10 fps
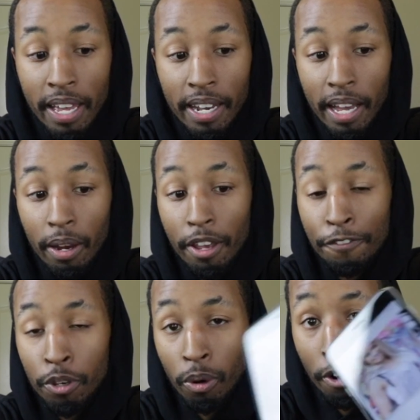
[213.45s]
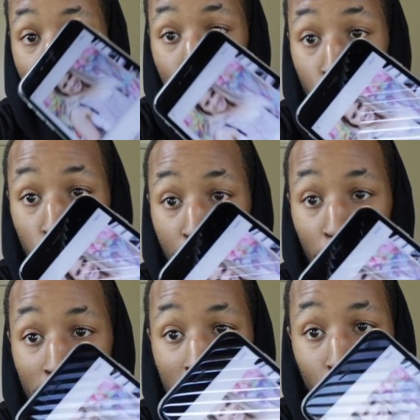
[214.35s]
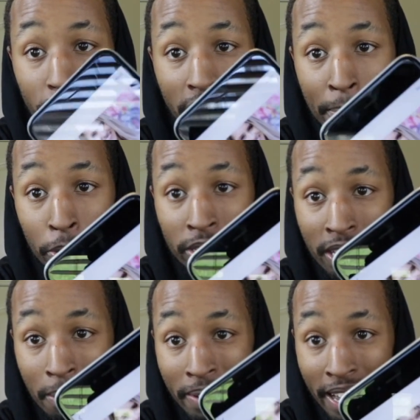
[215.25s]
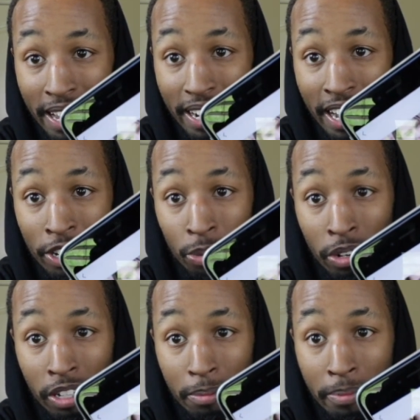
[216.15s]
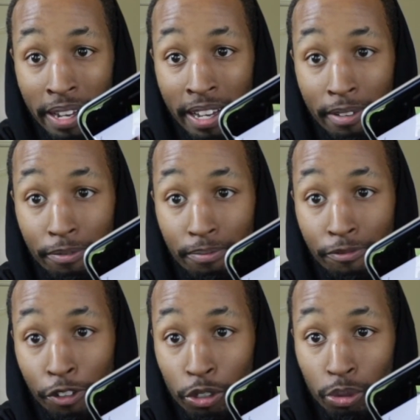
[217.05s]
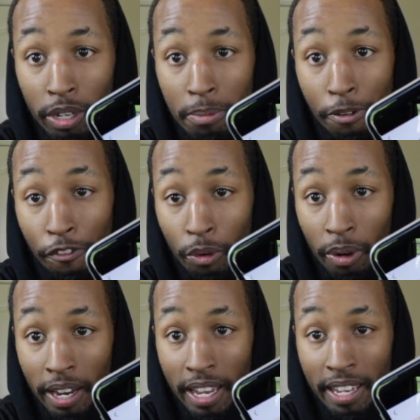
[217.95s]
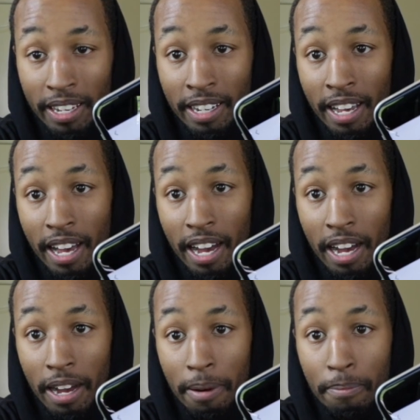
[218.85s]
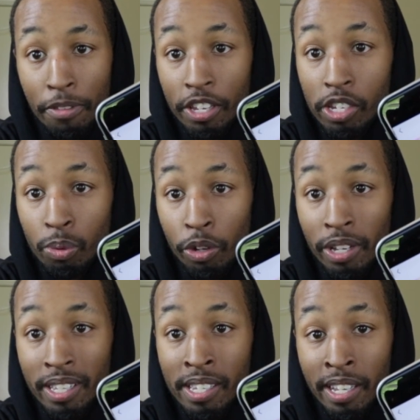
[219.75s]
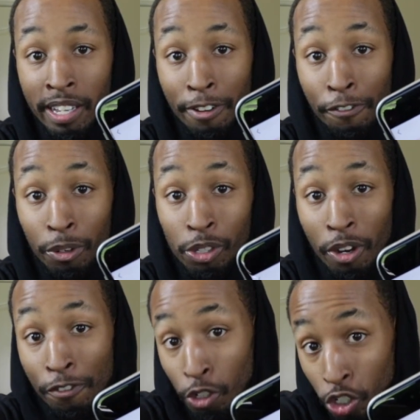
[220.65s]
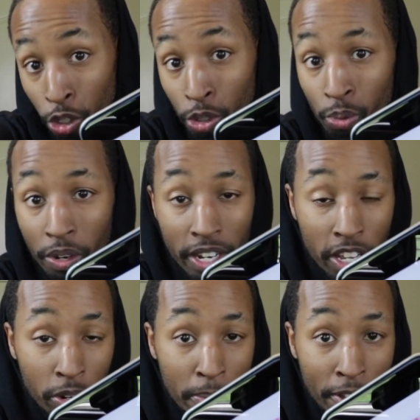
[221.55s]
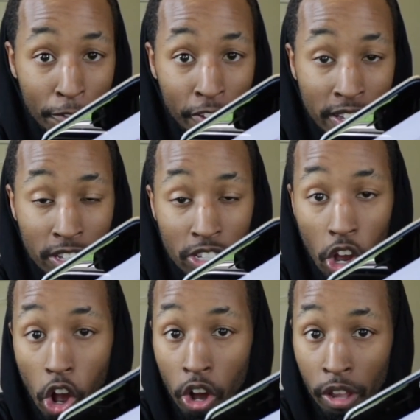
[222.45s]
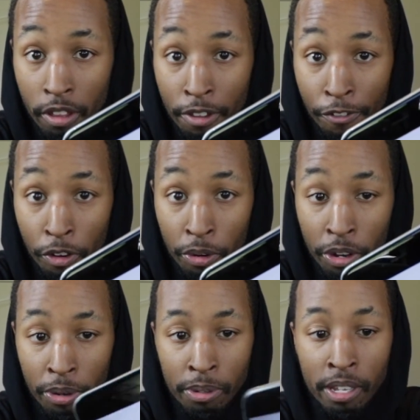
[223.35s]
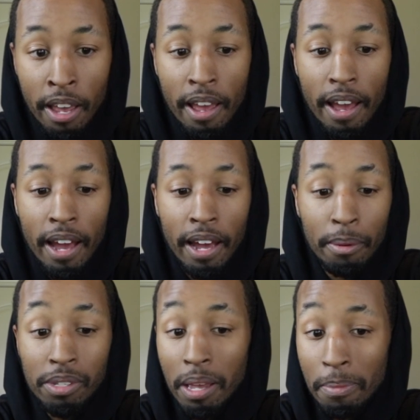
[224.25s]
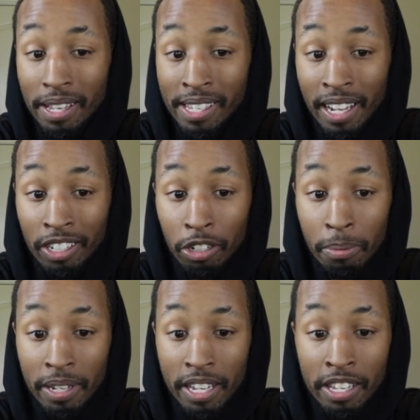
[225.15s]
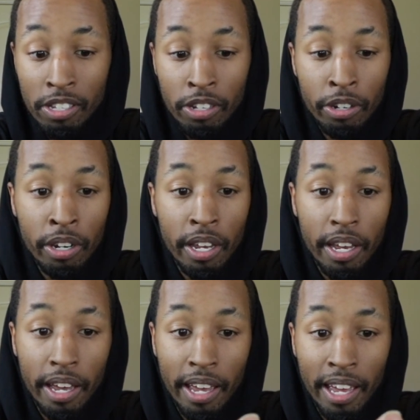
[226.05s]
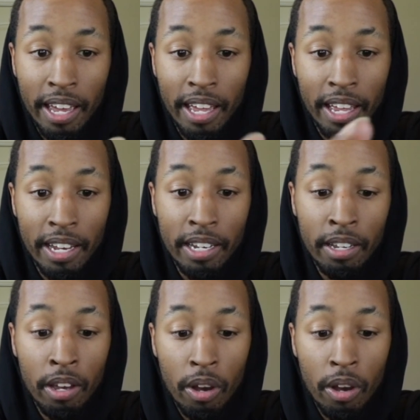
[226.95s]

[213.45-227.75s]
now, if you are a filters person, which I personally am not, I do all of my filtering beforehand. Um, this is where you can select a filter. If you choose one, it'll be affected to all of the photos. Um, so that makes that a little bit easier. And